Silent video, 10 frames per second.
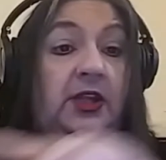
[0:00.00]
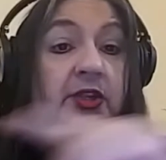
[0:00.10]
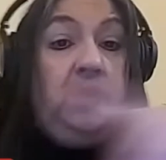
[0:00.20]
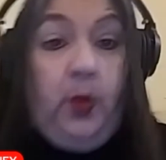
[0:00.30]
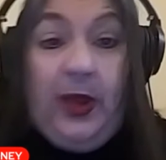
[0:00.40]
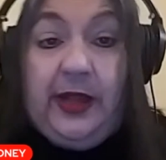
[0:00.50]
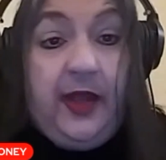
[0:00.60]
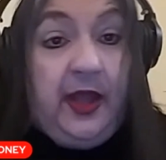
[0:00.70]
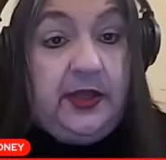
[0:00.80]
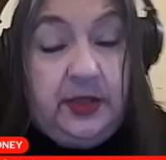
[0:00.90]
You will
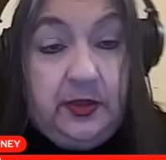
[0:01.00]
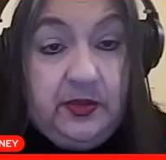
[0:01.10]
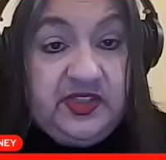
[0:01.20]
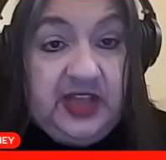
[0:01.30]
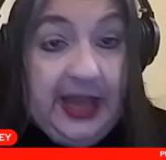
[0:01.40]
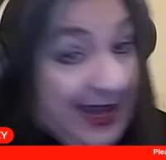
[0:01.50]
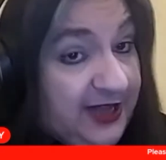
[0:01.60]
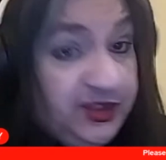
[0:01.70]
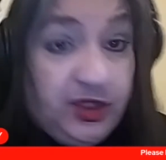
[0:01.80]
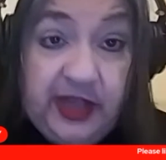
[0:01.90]
not use
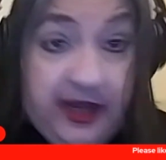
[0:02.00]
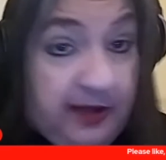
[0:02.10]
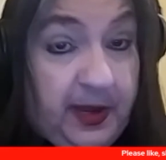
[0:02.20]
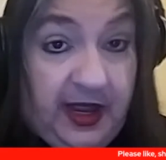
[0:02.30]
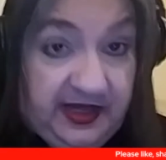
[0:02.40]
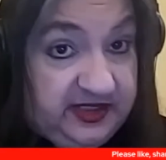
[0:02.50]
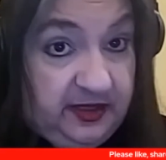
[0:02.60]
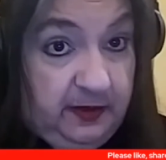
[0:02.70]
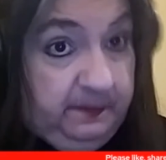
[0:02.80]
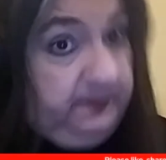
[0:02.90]
angel hair pasta.